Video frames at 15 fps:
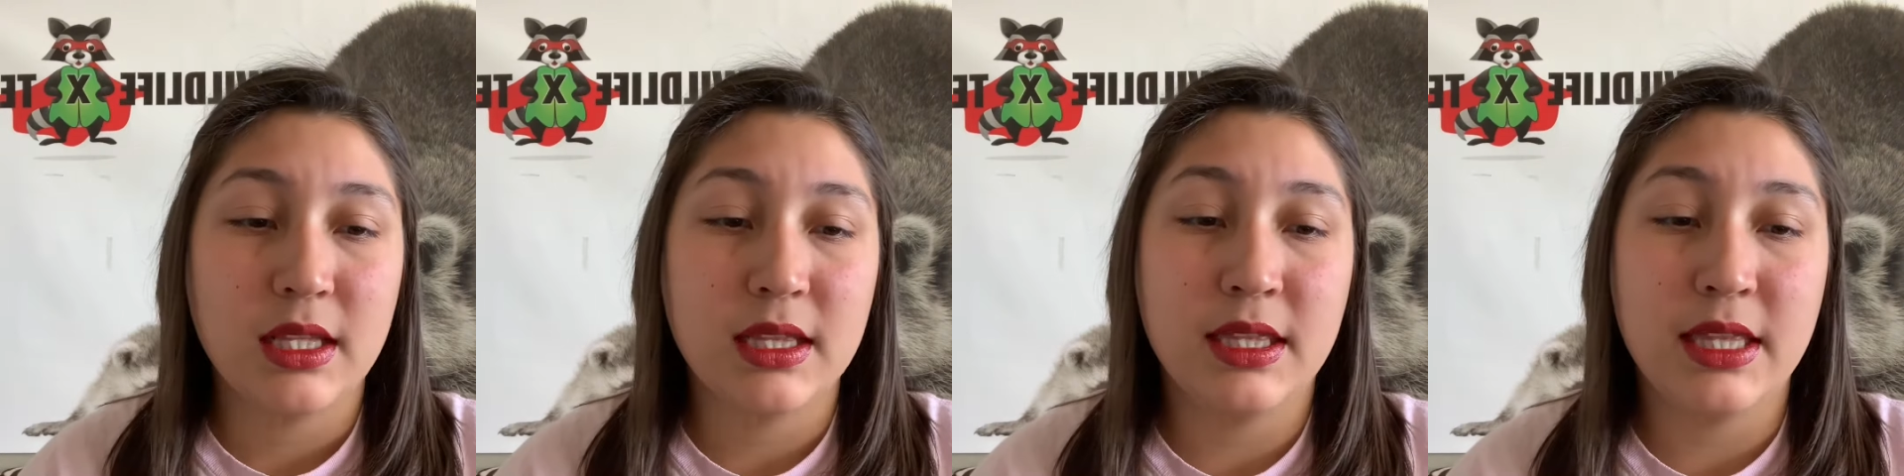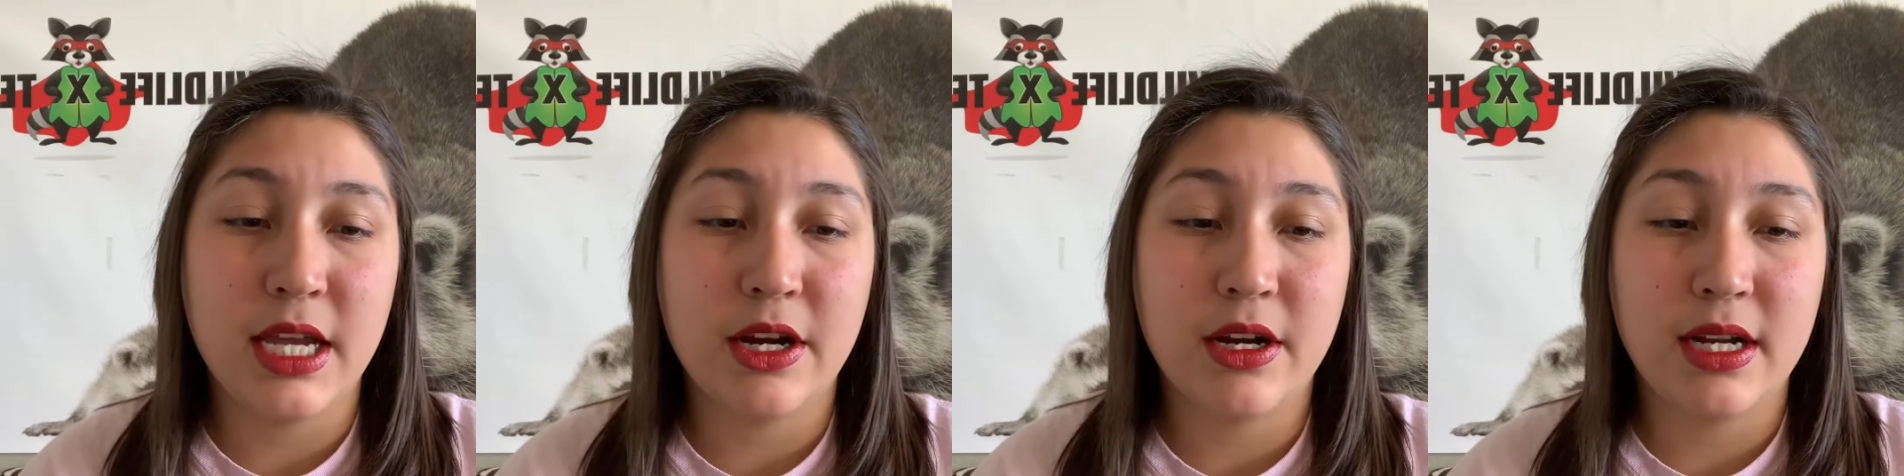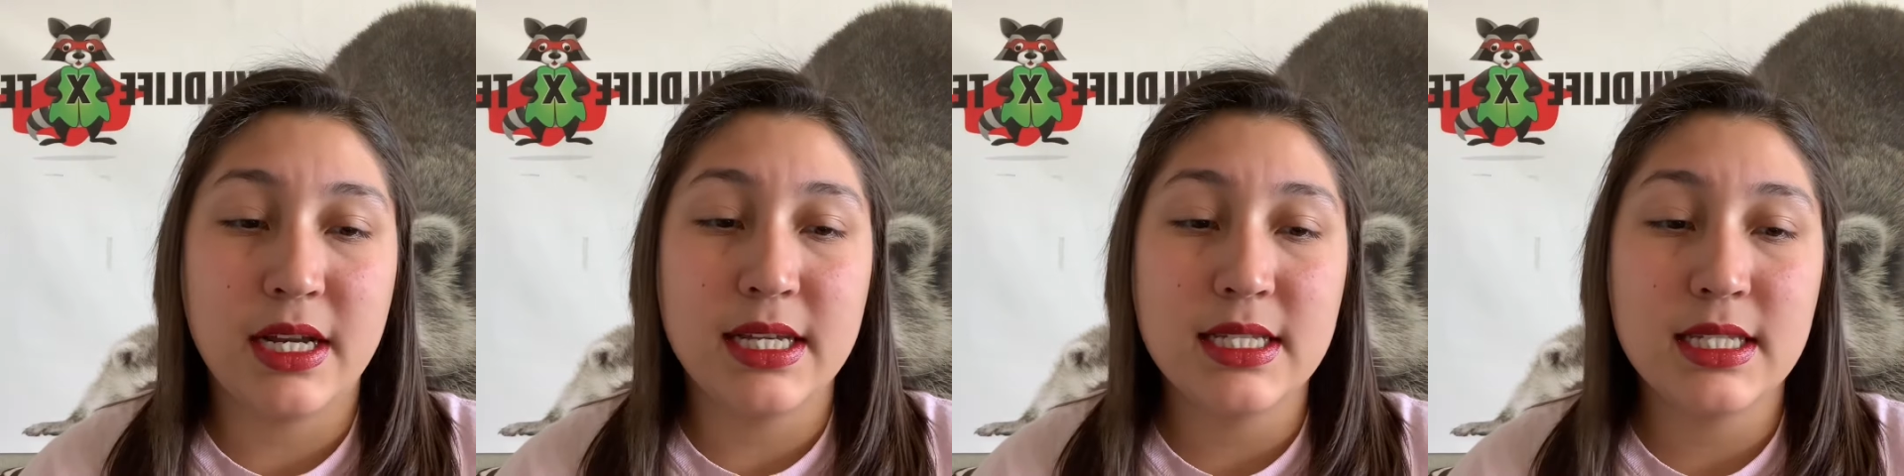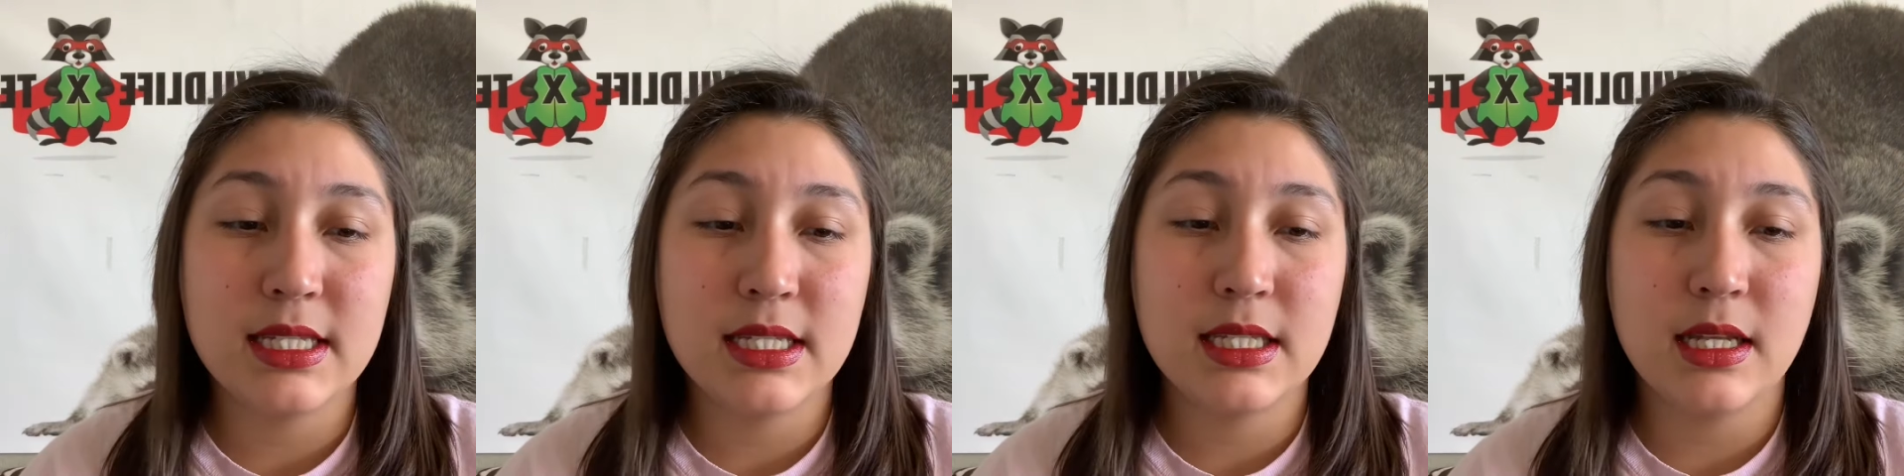There
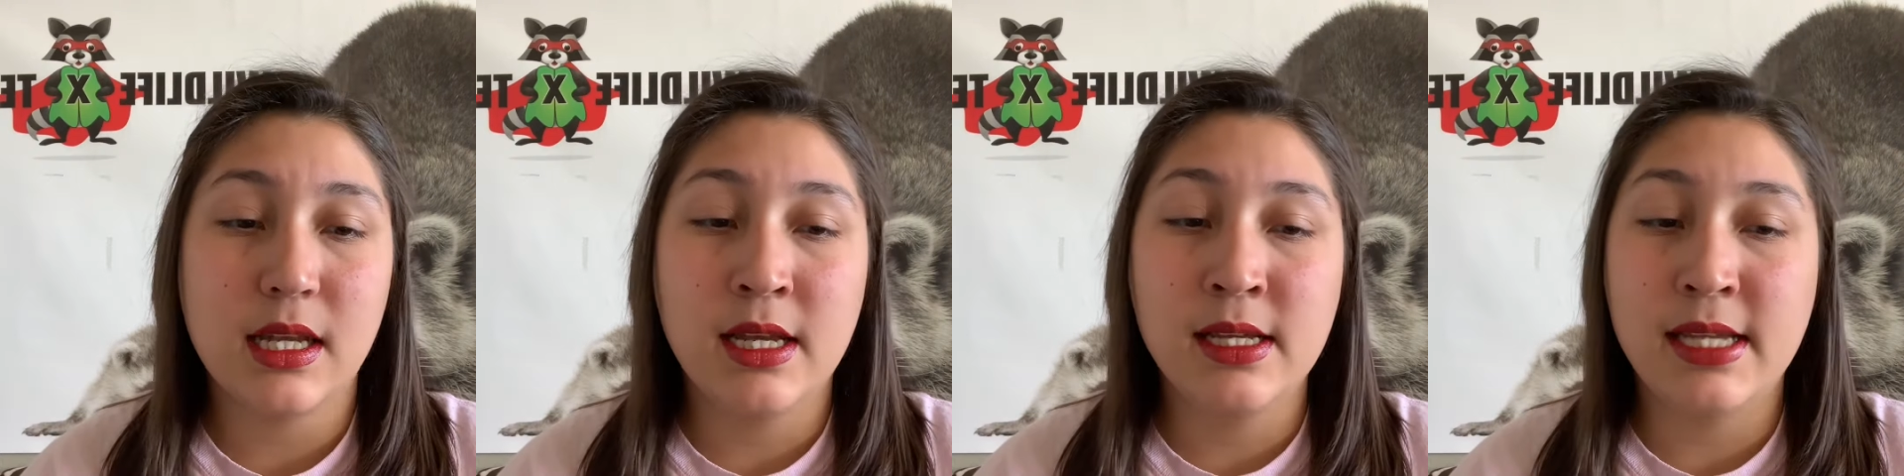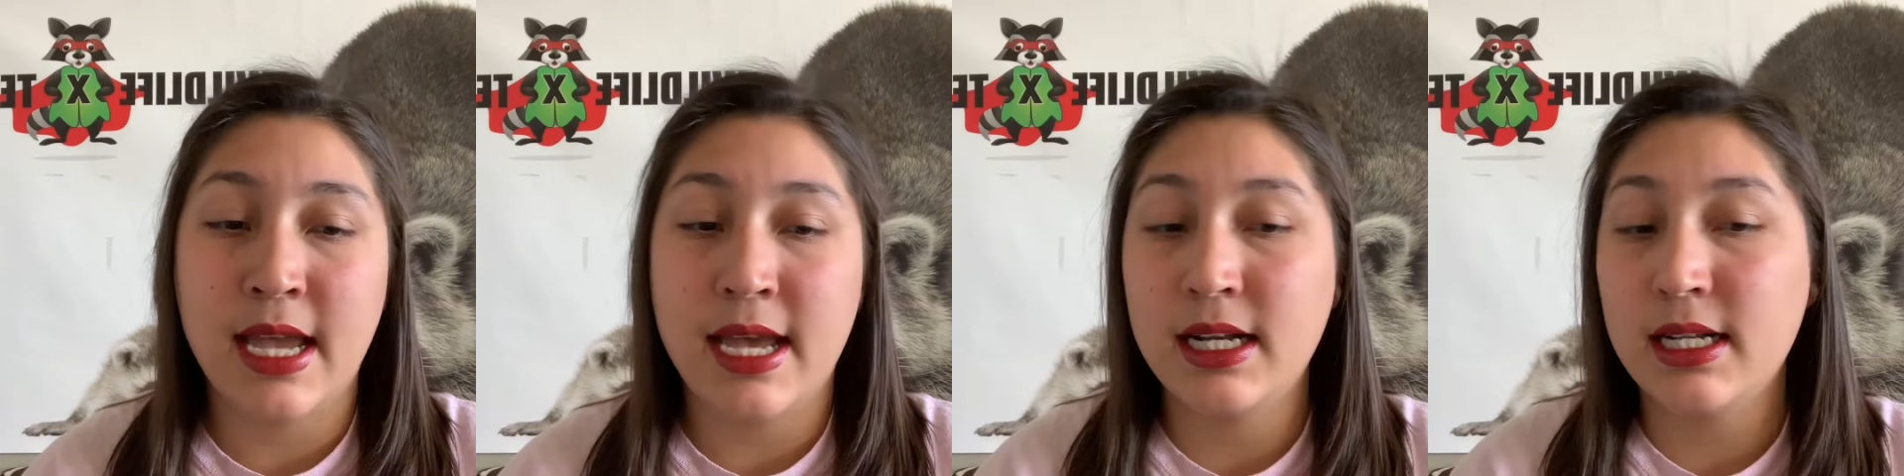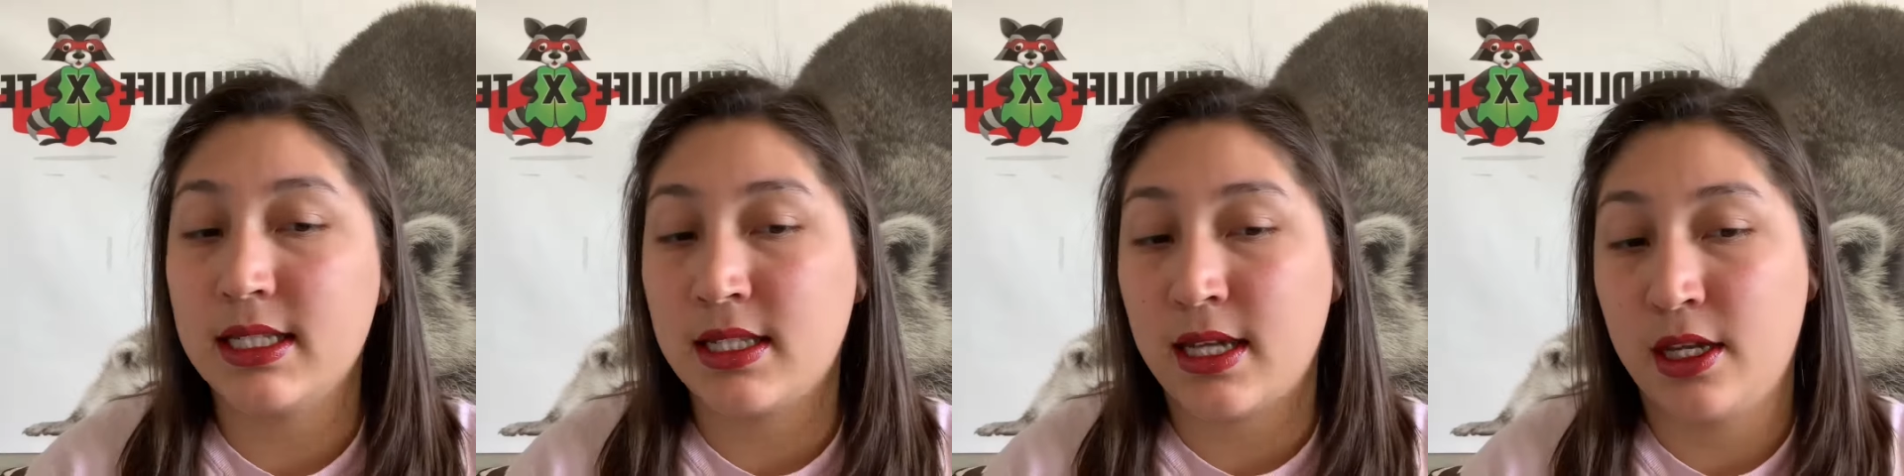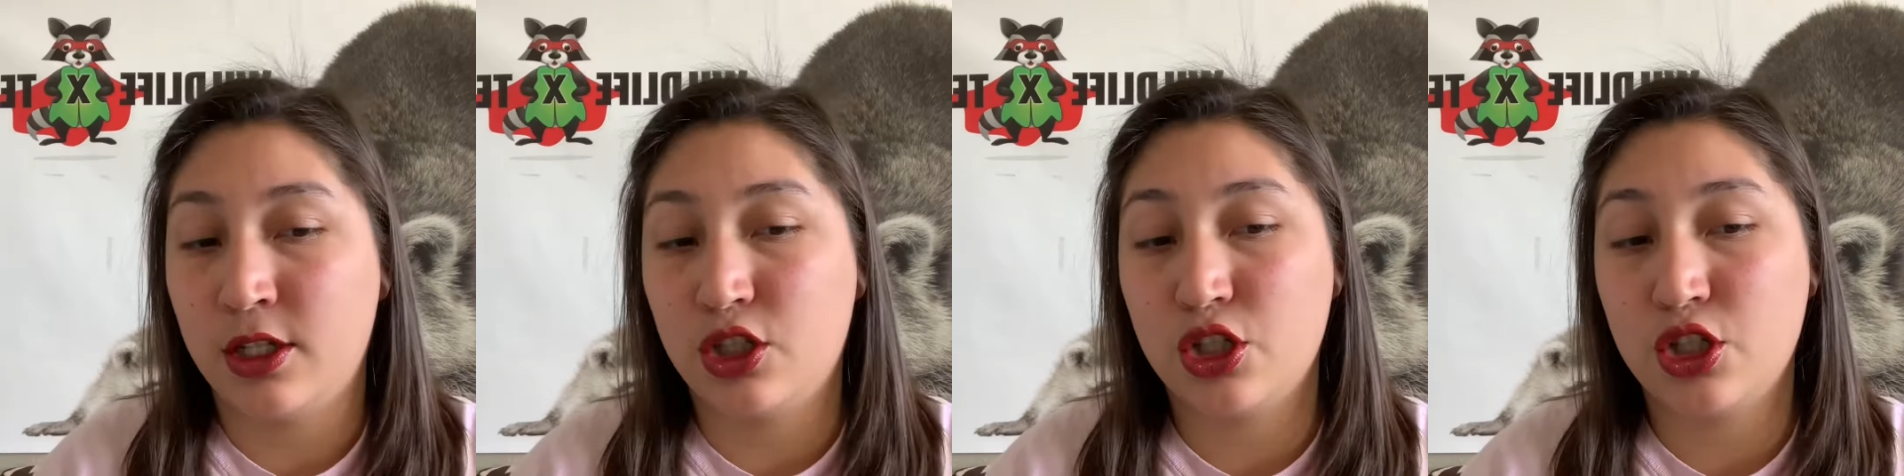is, again, a
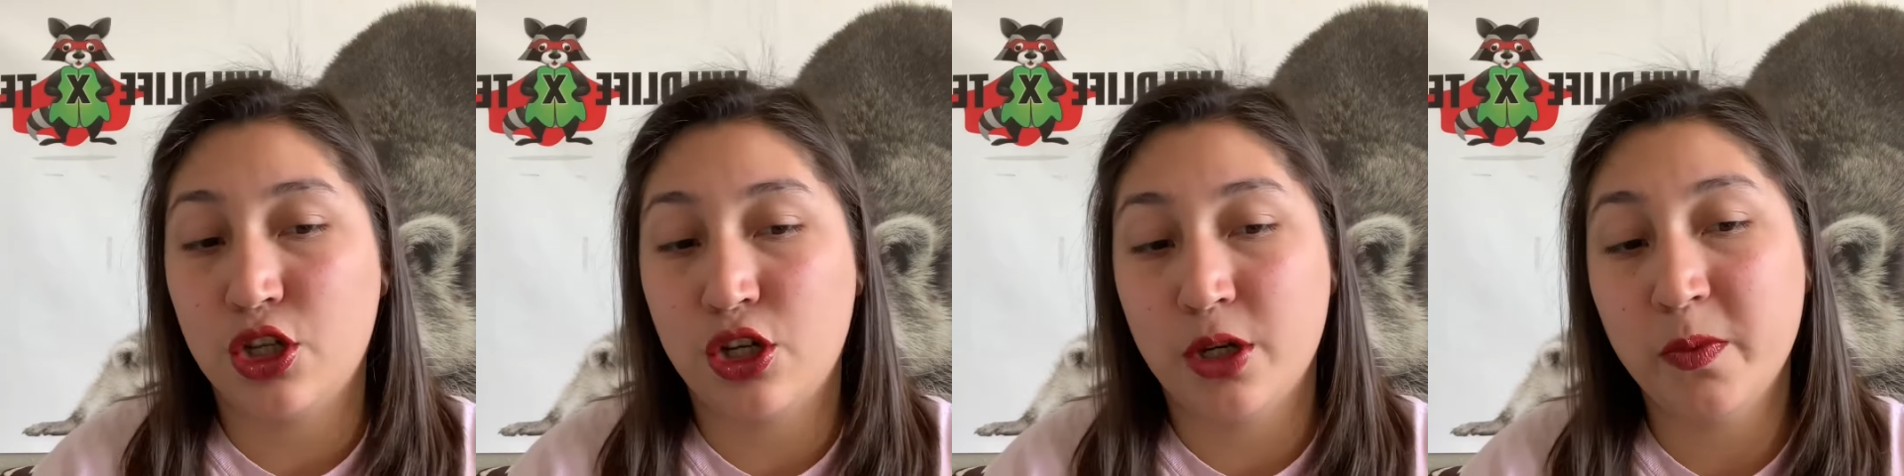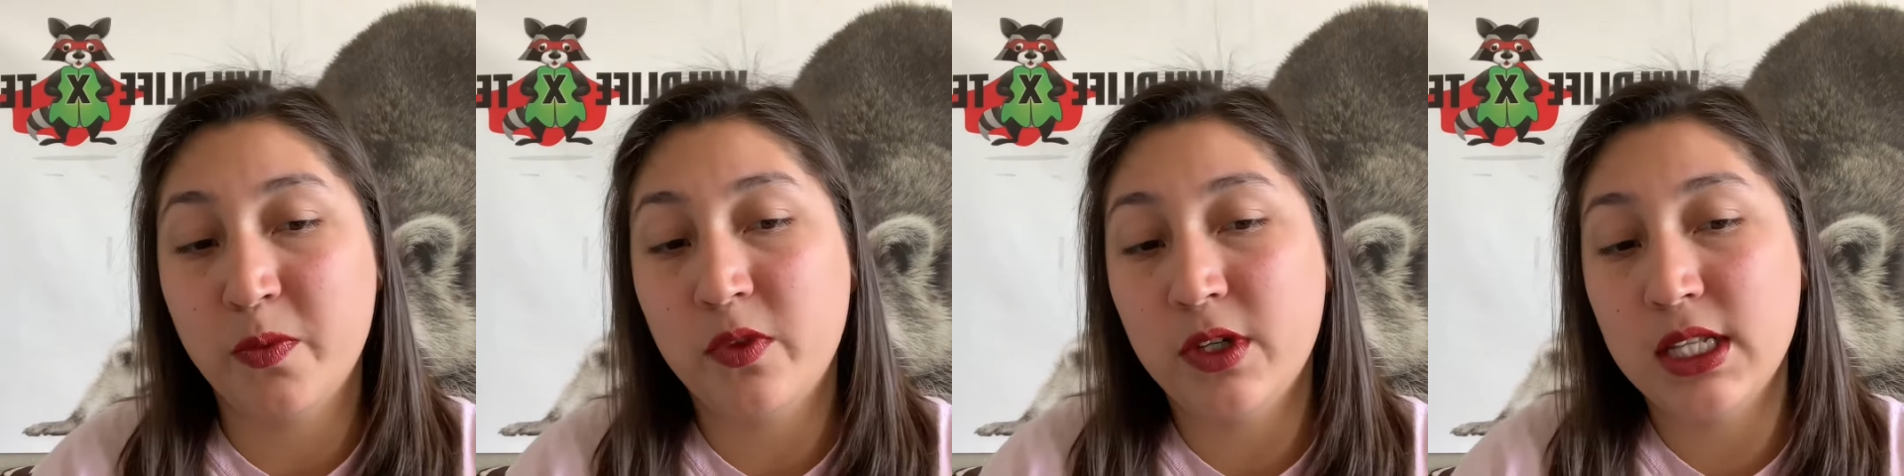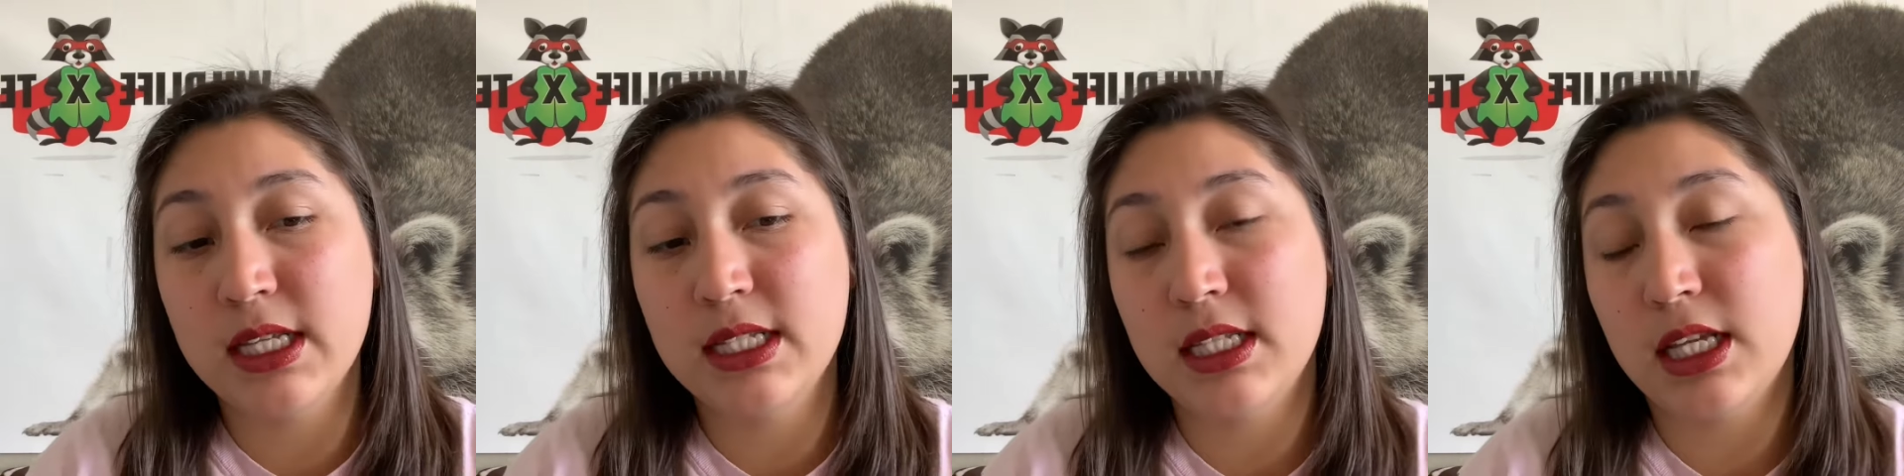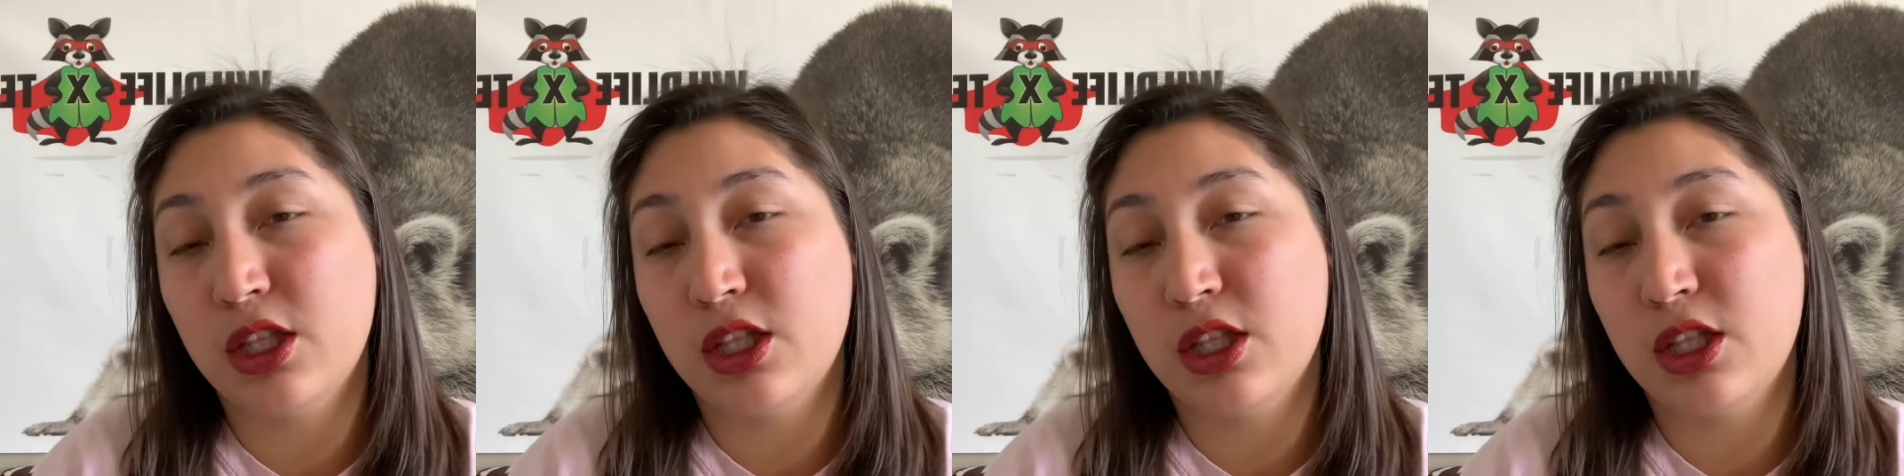science term for this,